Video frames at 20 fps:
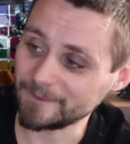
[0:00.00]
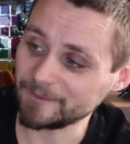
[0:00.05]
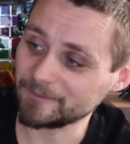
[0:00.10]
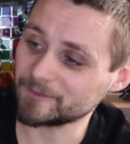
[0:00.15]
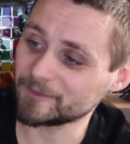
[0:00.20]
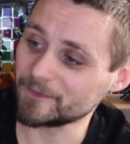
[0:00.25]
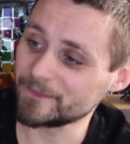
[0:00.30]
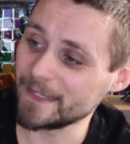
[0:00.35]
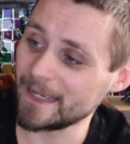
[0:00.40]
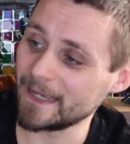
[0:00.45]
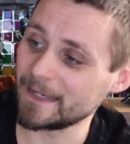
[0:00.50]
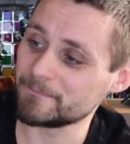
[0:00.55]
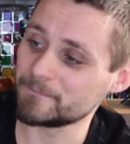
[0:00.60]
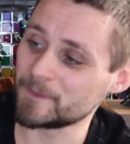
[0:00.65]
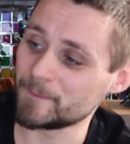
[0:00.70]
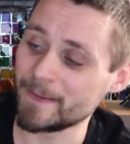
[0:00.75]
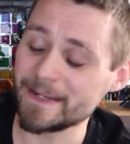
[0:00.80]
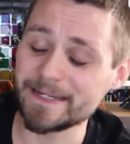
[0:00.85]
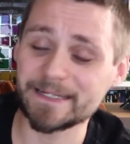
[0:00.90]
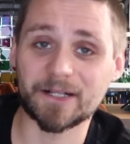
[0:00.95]
So yeah,
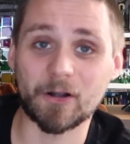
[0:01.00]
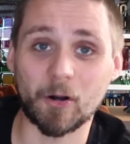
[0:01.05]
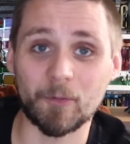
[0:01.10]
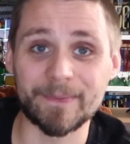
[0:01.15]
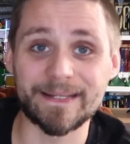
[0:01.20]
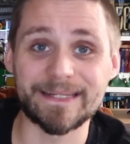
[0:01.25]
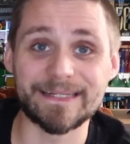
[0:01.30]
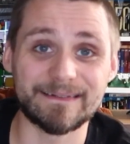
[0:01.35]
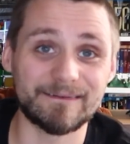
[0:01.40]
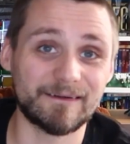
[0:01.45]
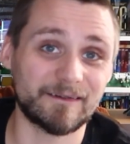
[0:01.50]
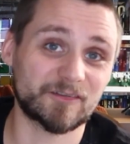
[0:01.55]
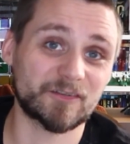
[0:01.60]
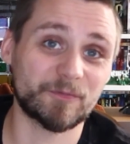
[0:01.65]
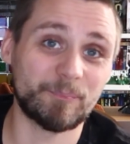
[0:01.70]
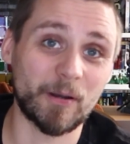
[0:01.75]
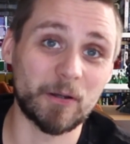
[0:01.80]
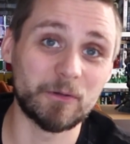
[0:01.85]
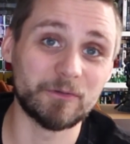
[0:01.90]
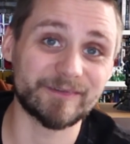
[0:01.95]
my mate got me, I
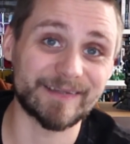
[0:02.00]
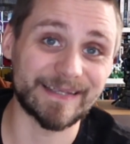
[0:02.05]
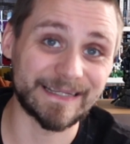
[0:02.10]
suppose,